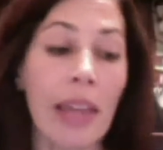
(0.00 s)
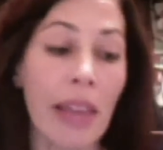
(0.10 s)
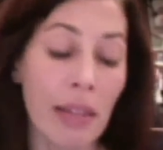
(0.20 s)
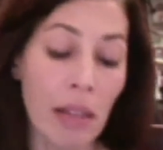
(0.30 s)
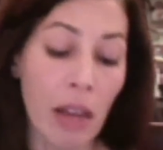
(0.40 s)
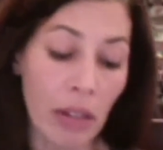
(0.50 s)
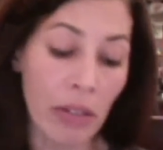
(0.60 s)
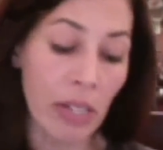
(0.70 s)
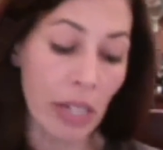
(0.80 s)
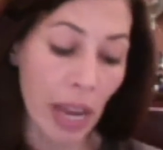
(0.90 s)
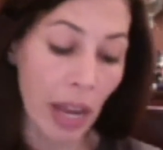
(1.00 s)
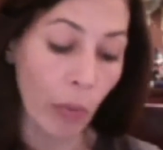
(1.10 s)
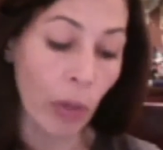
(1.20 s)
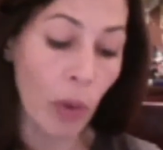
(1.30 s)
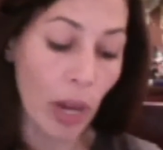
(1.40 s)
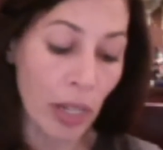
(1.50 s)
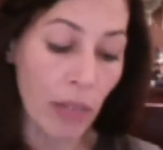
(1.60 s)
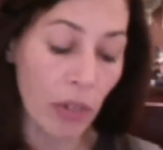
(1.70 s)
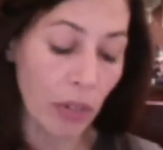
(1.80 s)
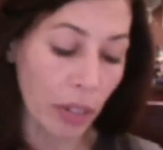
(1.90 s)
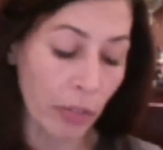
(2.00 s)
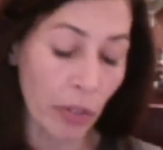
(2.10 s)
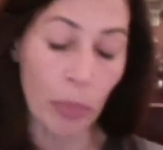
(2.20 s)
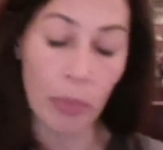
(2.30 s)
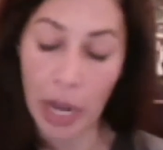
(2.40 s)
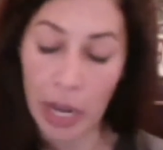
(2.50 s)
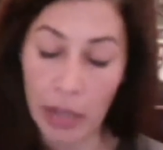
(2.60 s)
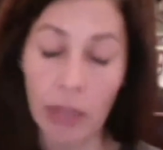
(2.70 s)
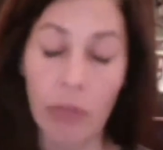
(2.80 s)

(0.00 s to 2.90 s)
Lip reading: That's on there today. We want to give your liver a break.